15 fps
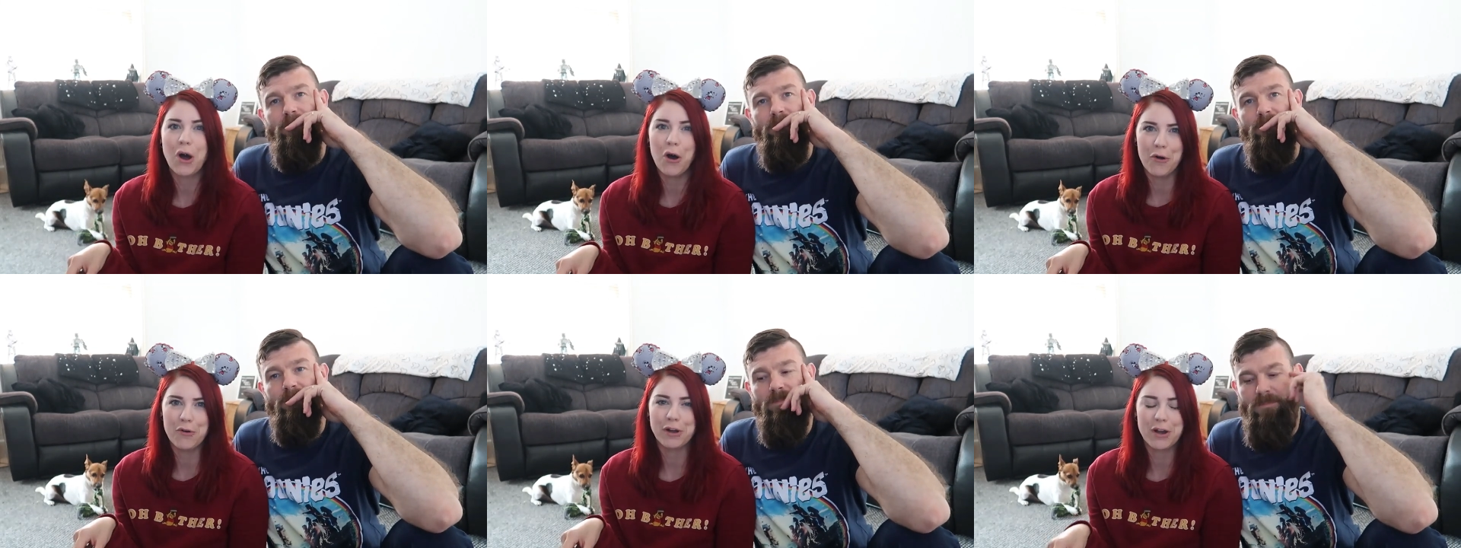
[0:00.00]
Speaker 1: the
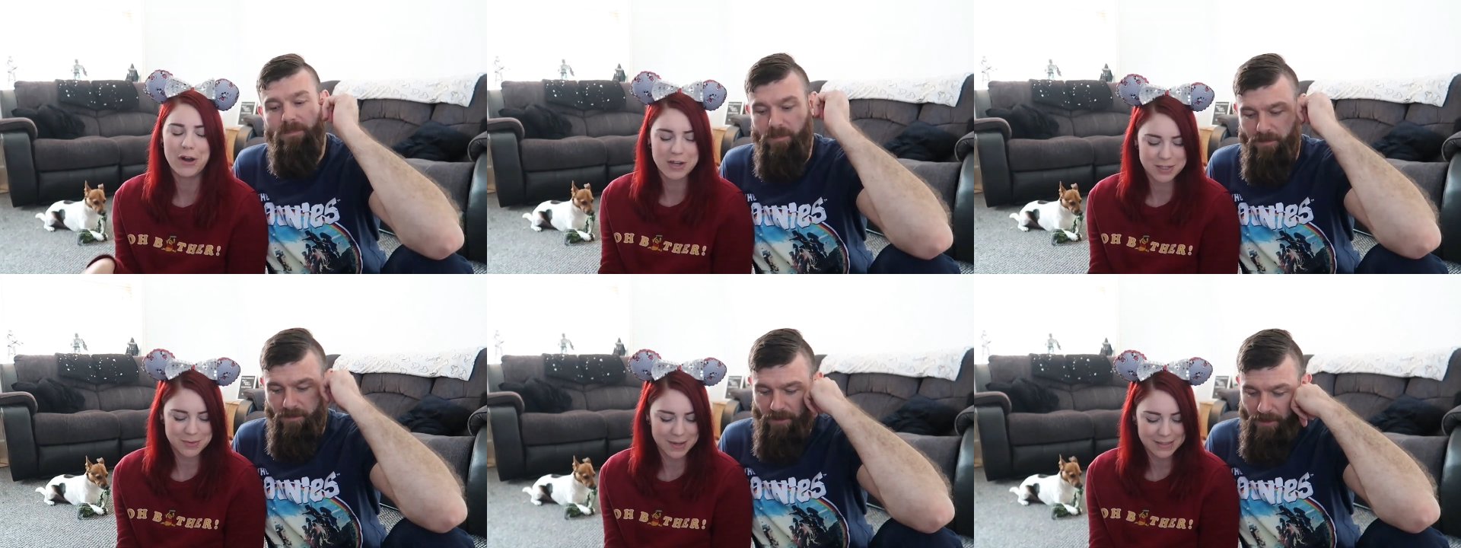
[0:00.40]
hotter it
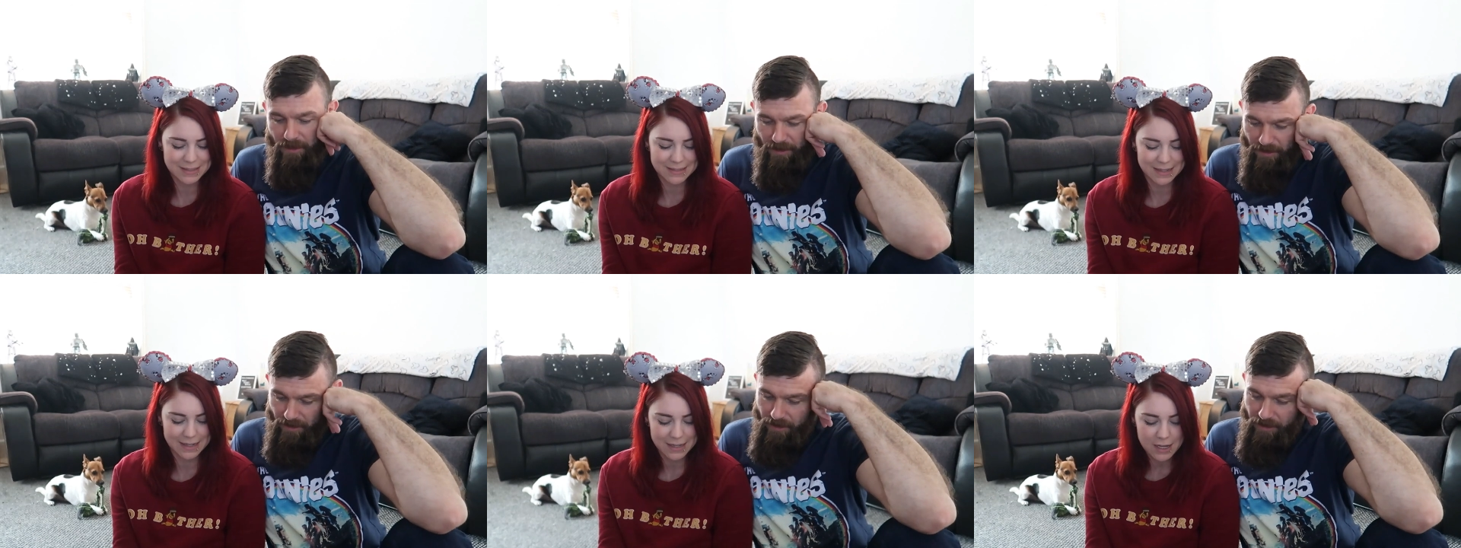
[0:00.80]
got as well,
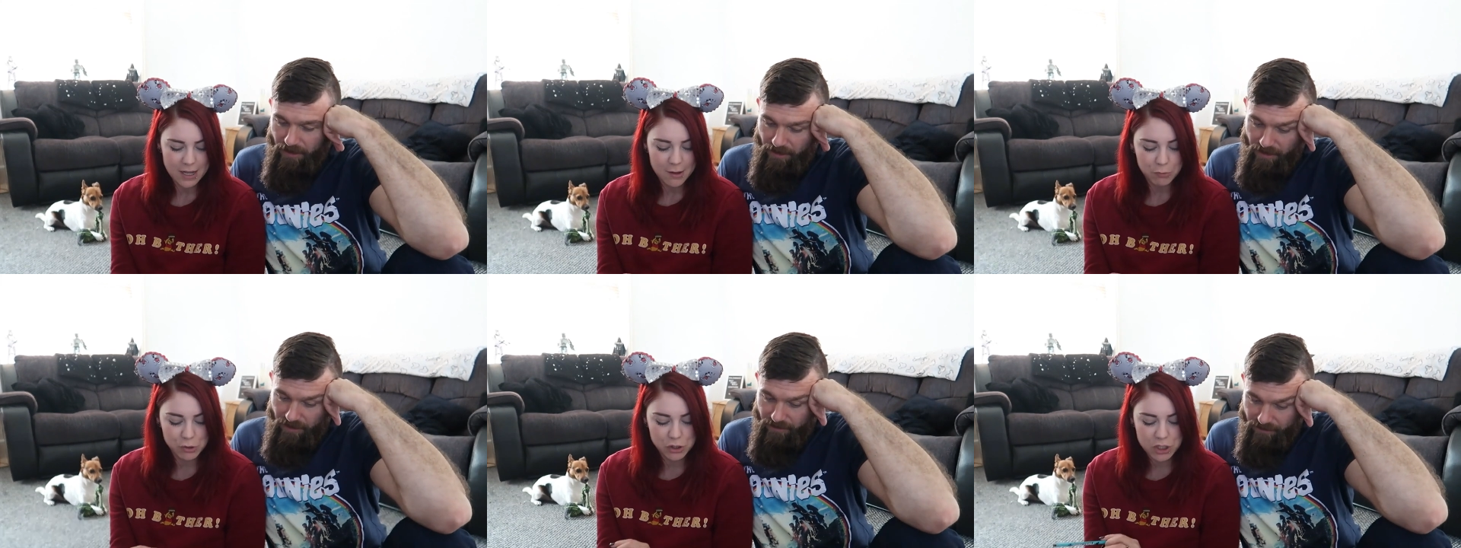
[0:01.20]
didn't it?
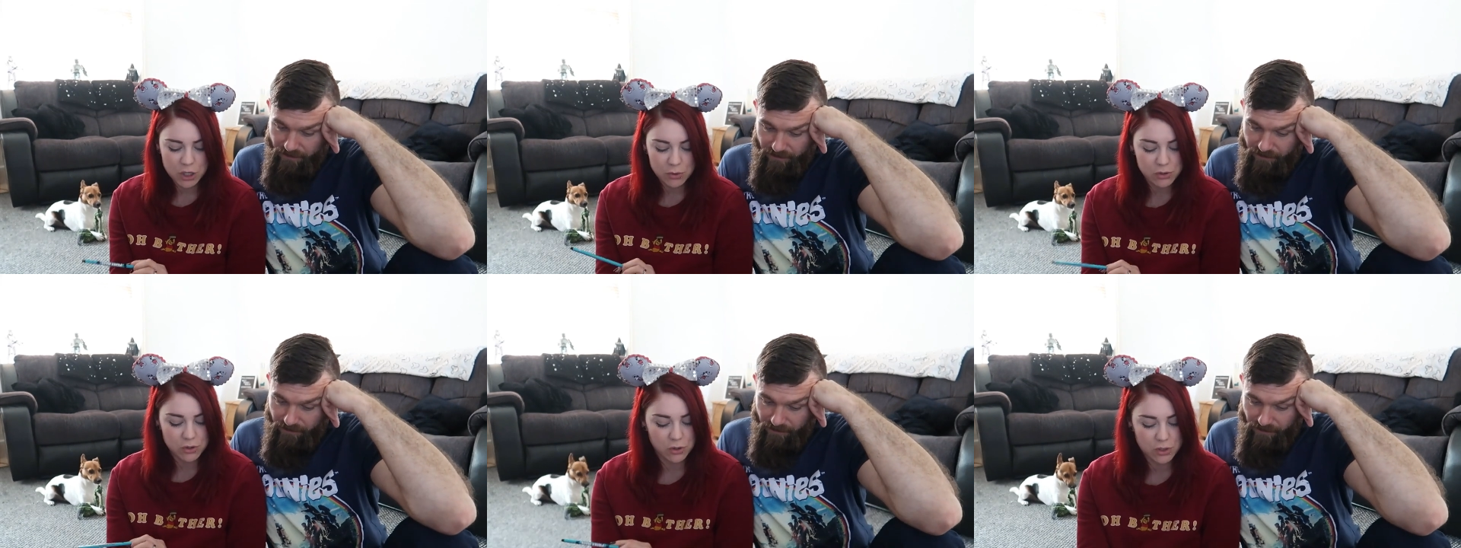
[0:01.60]
But
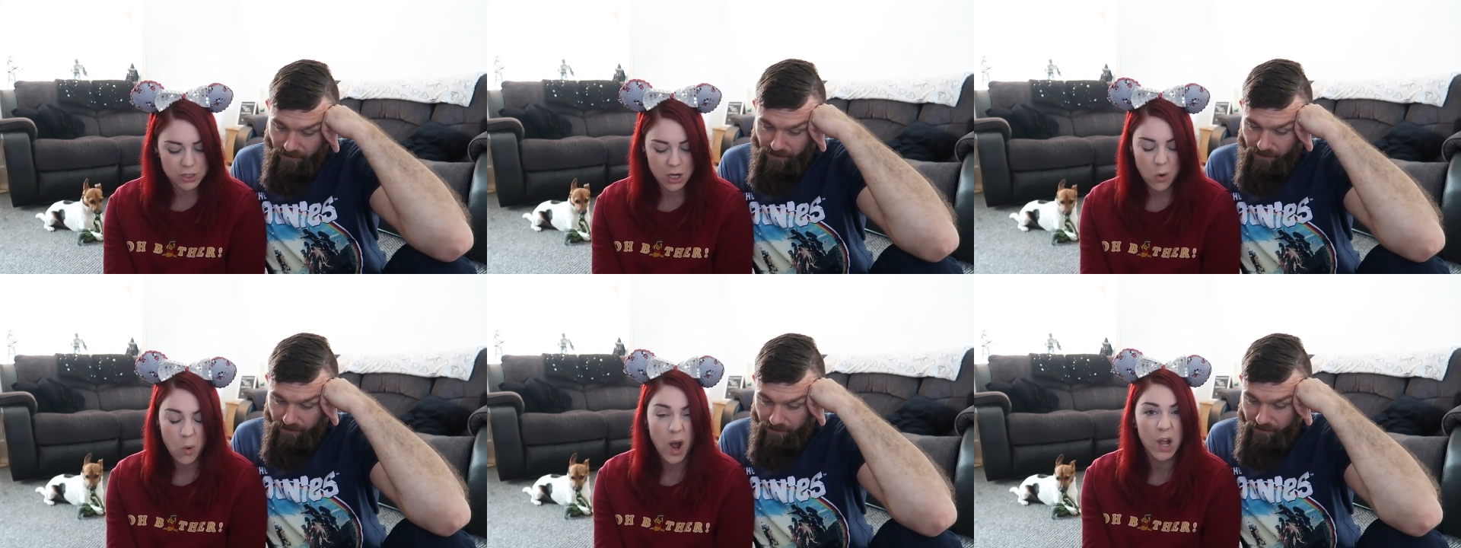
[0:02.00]
June's
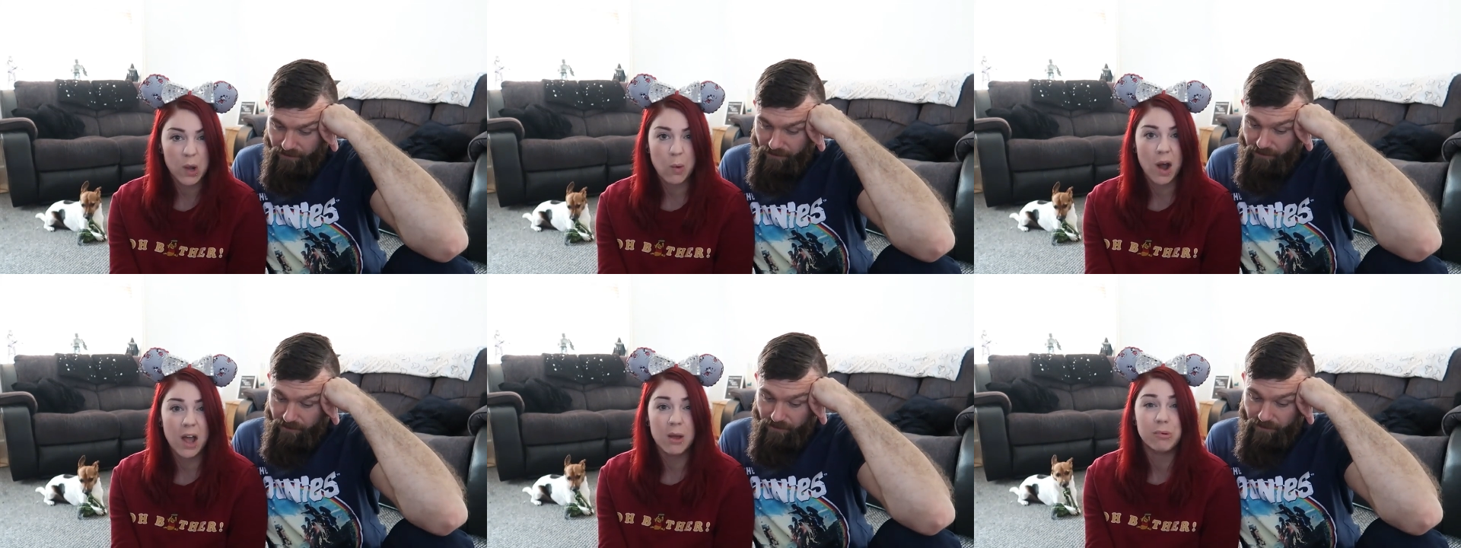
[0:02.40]
also quite
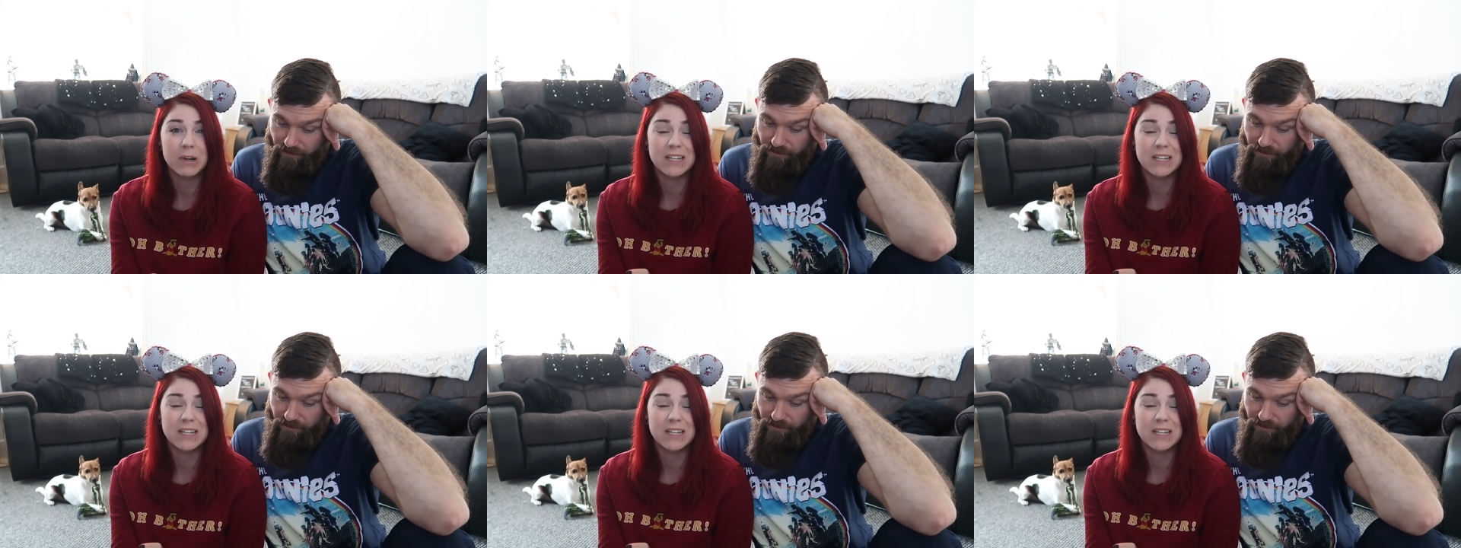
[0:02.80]
quiet,